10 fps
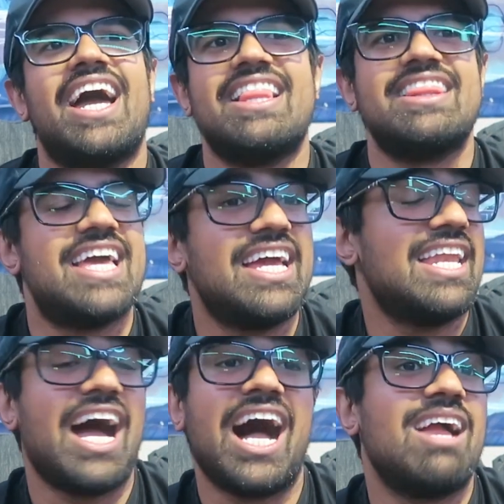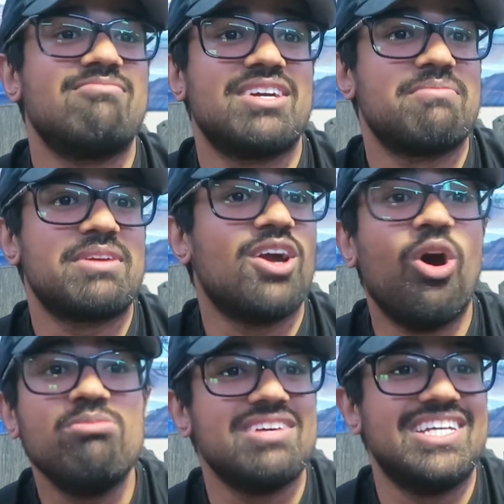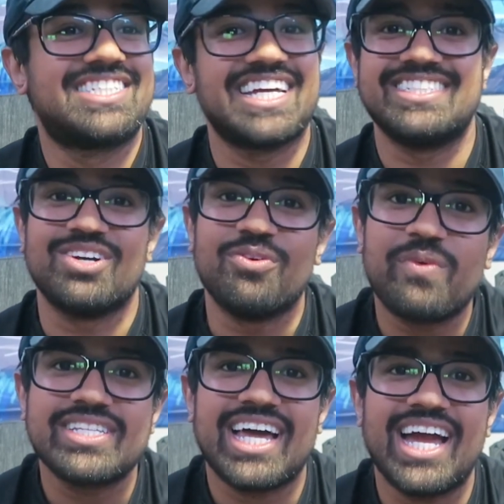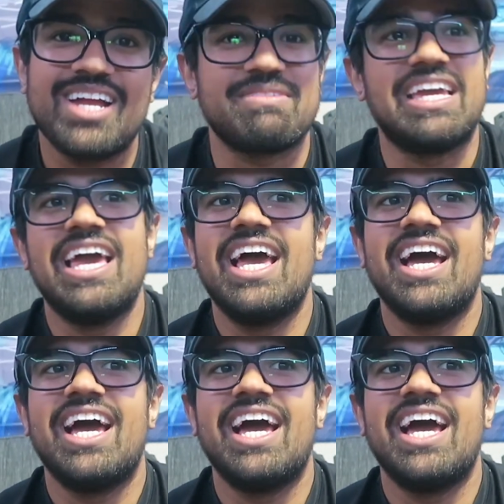And then I'm gonna be homeless because no one wants to hire me.